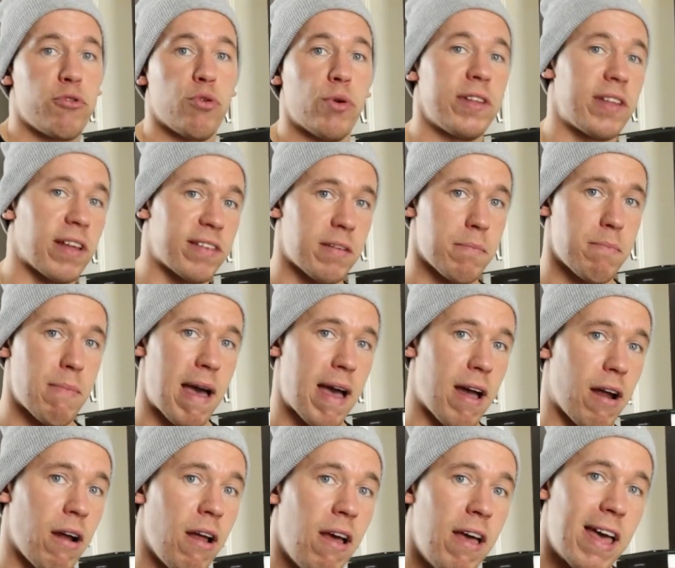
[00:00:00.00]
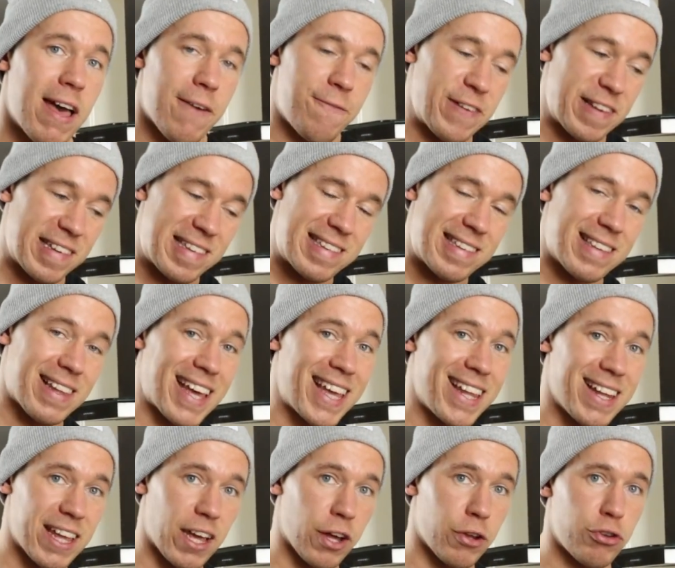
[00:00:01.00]
so it doesn't matter if it's
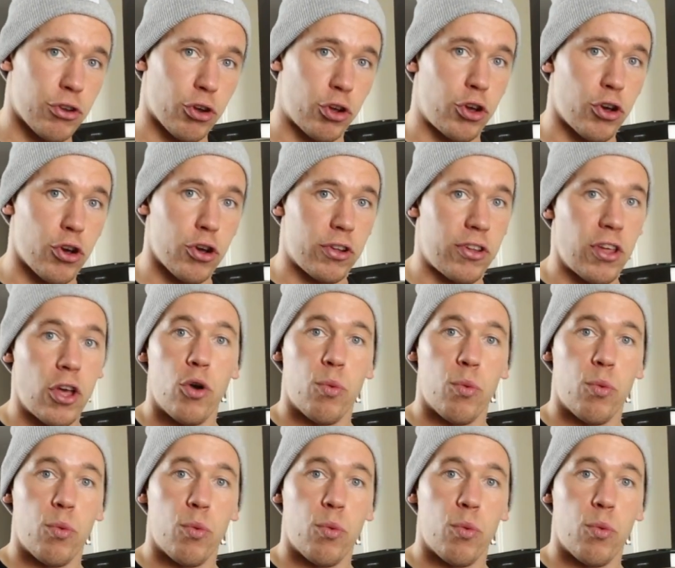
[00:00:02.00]
slightly undercooked.